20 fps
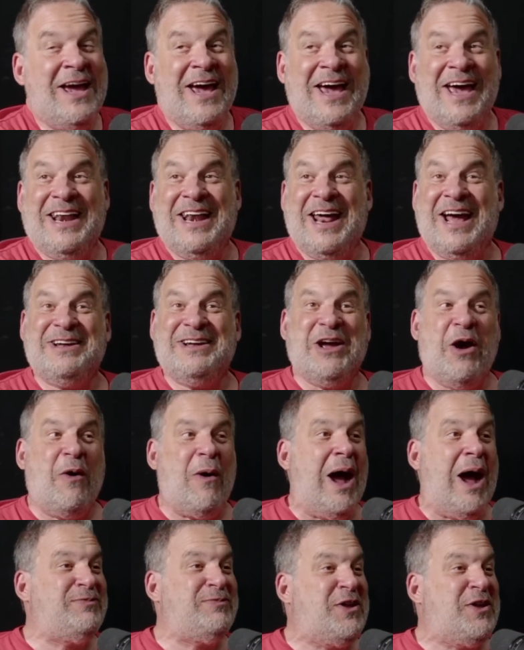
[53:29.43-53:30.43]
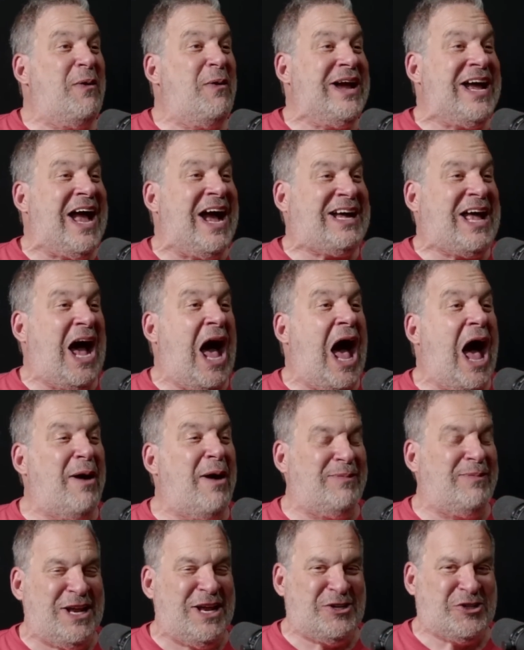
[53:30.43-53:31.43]
And I go, I'm doing a
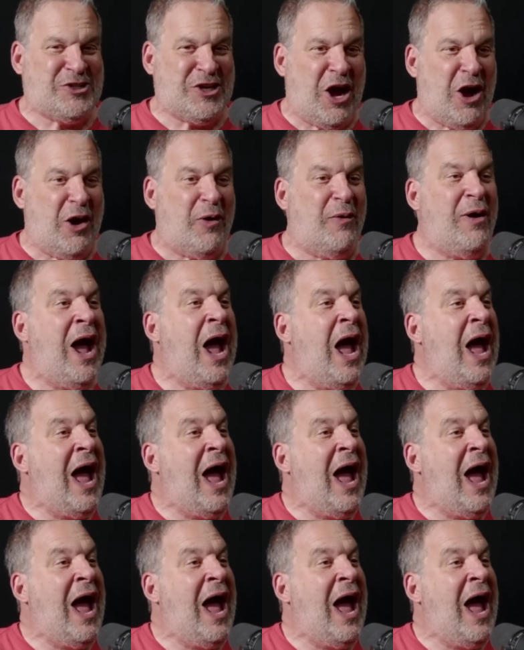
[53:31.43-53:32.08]
comedy show.